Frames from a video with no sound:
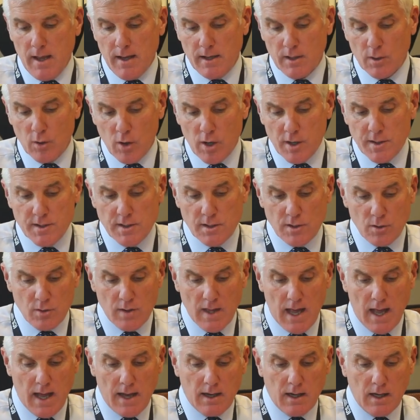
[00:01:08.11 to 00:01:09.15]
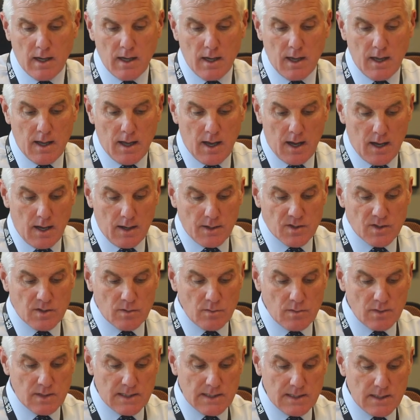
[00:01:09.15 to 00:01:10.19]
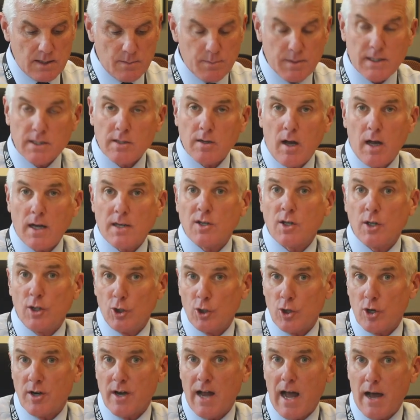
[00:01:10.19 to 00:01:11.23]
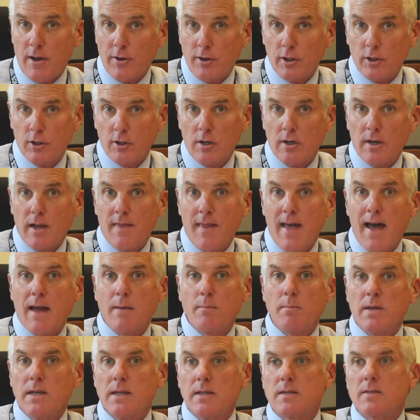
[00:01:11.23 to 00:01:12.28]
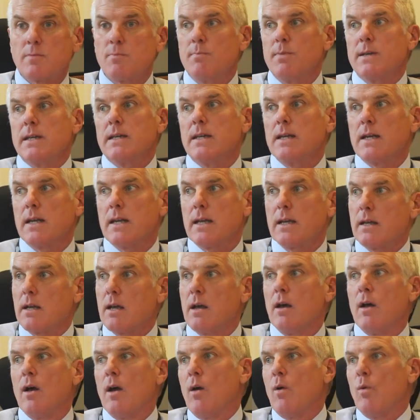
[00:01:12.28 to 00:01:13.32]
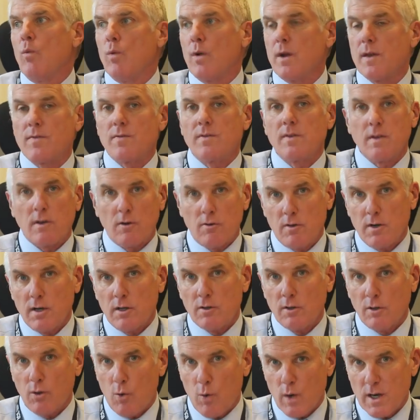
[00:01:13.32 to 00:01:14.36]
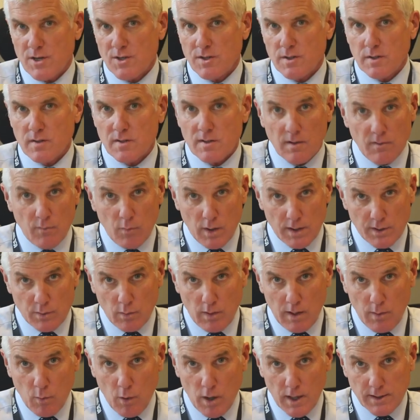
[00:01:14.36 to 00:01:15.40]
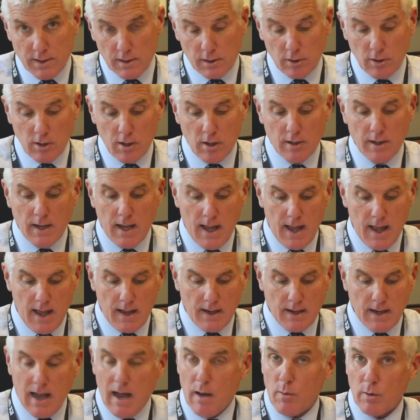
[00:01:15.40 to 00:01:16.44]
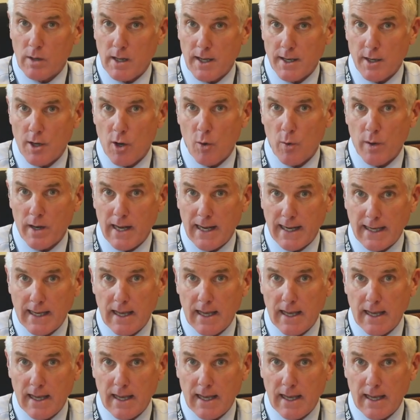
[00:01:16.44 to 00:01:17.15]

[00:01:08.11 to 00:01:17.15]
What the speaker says: In order to do that, students need to be taught to learn how to learn, and that means beginning with the critical questions of what do I want to learn and how will I know when I